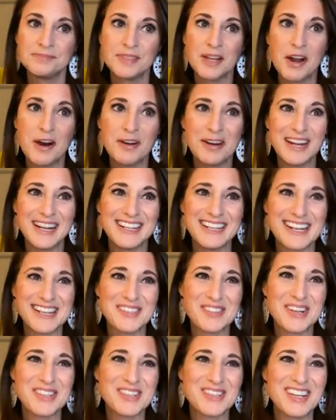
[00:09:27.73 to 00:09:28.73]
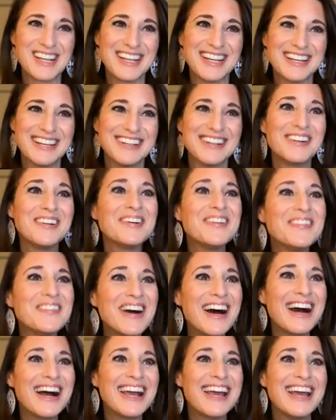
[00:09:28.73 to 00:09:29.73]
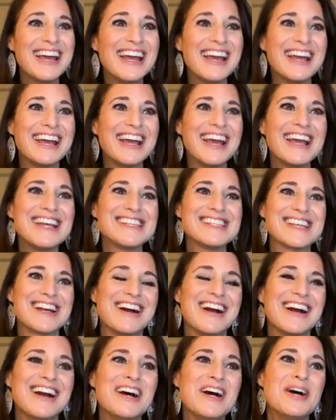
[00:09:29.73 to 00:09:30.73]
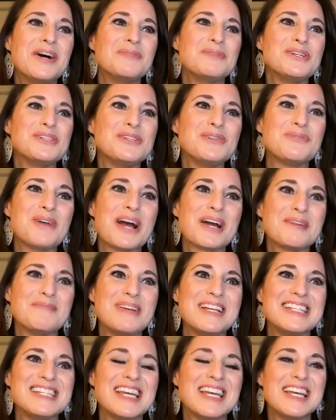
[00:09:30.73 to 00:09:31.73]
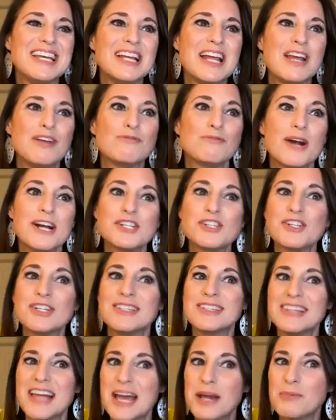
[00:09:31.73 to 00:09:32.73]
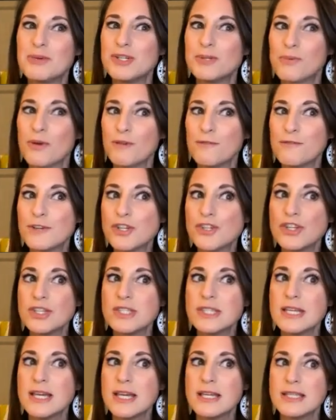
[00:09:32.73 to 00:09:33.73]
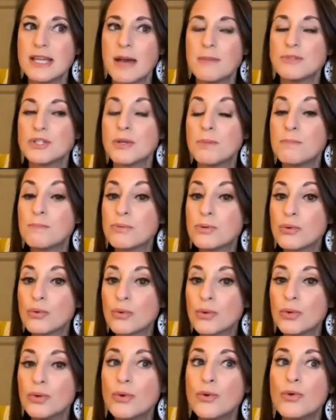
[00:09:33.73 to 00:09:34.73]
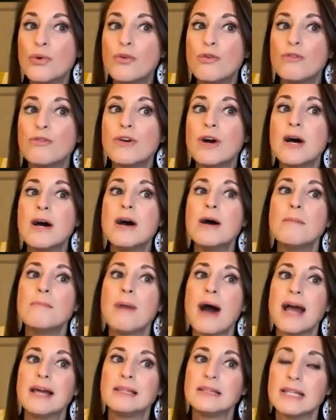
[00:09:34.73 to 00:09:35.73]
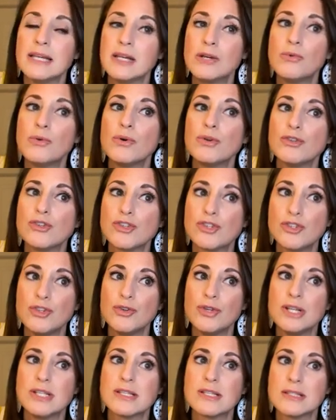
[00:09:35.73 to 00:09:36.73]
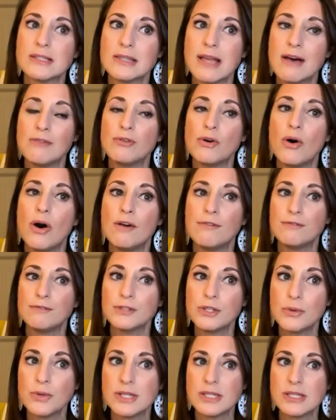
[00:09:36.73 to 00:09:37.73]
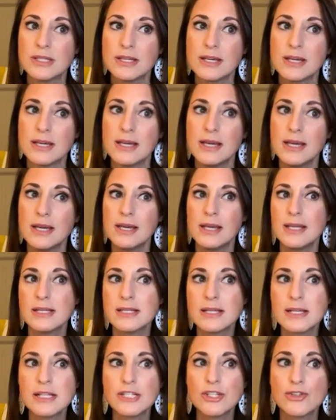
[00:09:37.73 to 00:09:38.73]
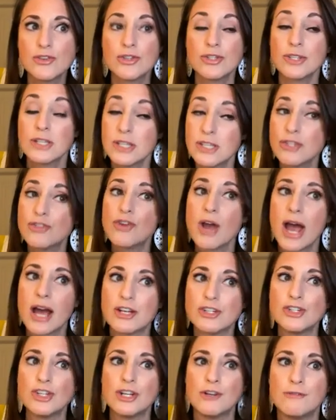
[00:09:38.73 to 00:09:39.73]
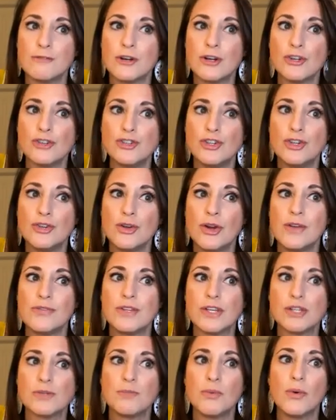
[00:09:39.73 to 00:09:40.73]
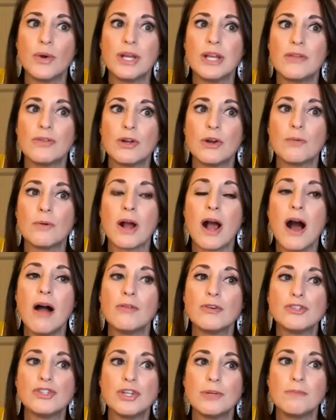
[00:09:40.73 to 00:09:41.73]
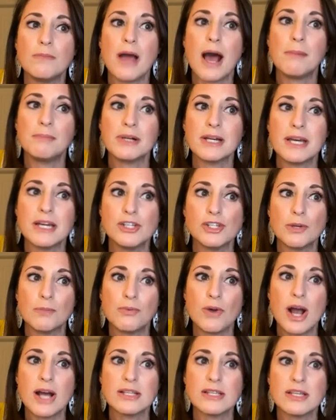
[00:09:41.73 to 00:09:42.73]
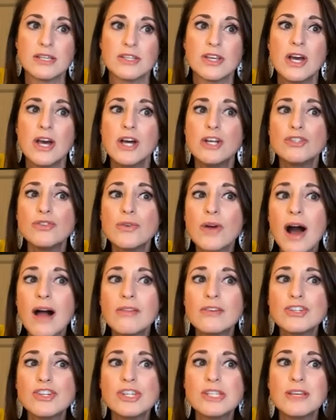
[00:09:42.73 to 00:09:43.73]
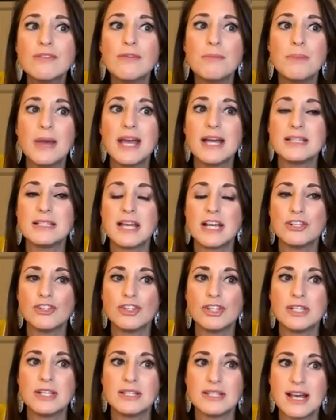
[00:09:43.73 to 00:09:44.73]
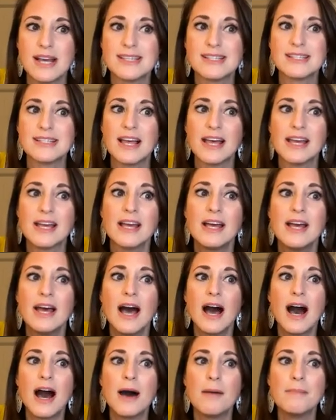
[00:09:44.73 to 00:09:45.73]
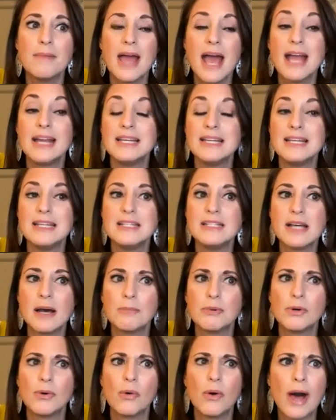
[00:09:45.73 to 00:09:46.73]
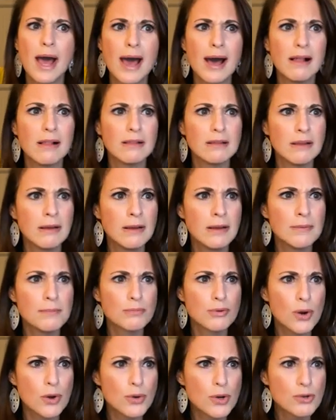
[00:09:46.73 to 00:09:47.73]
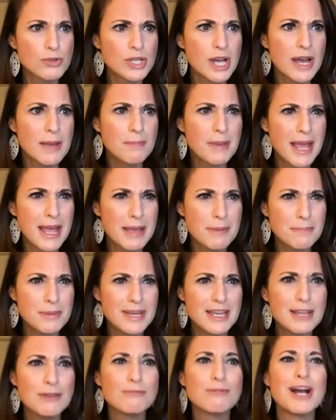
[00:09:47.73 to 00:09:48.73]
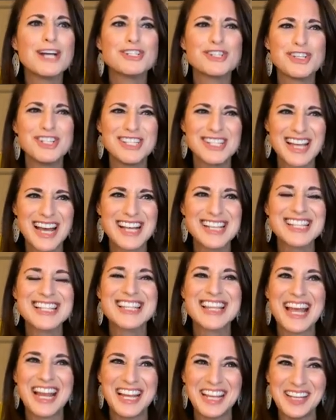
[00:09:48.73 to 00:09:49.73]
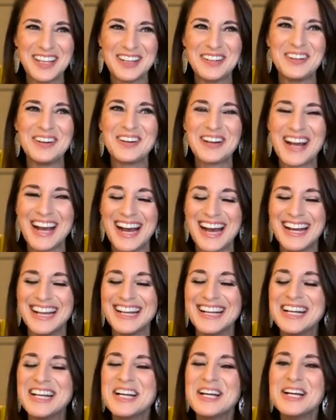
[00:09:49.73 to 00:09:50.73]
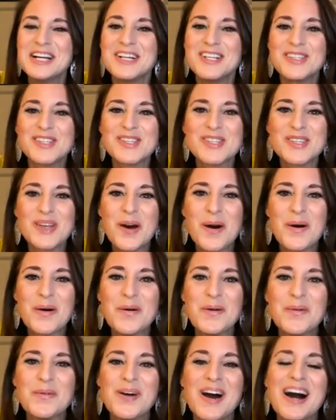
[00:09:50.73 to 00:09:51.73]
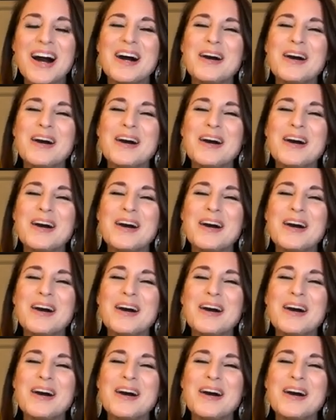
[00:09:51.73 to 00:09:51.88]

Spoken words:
All right, next question. Oh, hi. Hey, Sarah. Would you recommend taking a Russian language proficiency exam to prove bilingual students' level of fluency? Is it a distraction for a junior at this point in their college application process? Do colleges even pay attention to tests like NELL, prototype AP Russian test? Thank you. Okay. So,